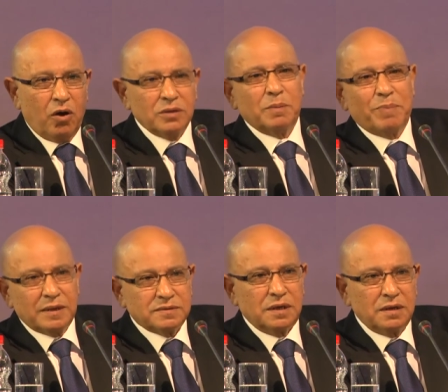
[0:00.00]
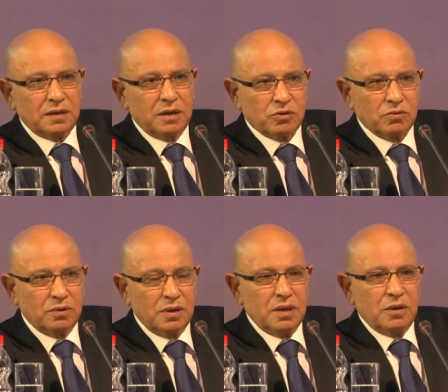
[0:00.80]
On the Palestinian
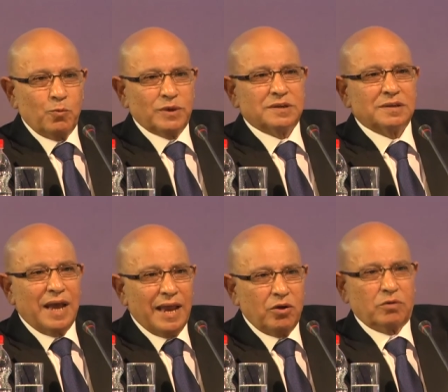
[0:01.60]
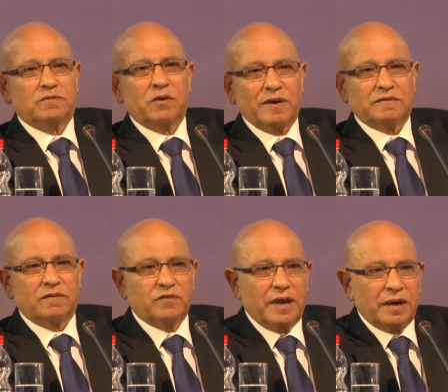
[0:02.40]
issue, with the dialogue with the rest
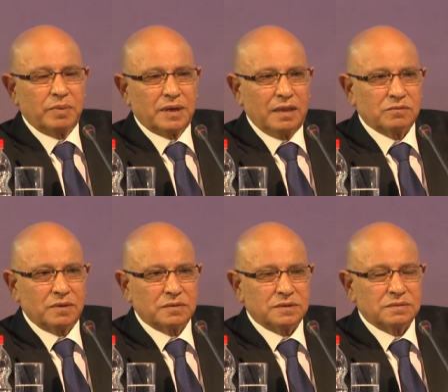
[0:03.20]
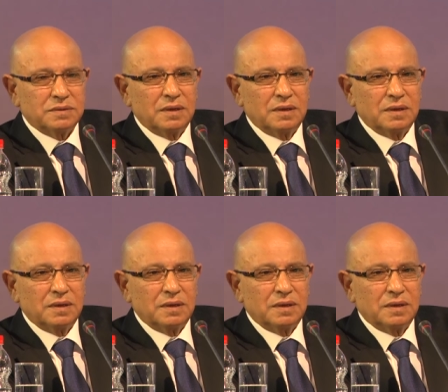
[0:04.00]
of the Arab countries,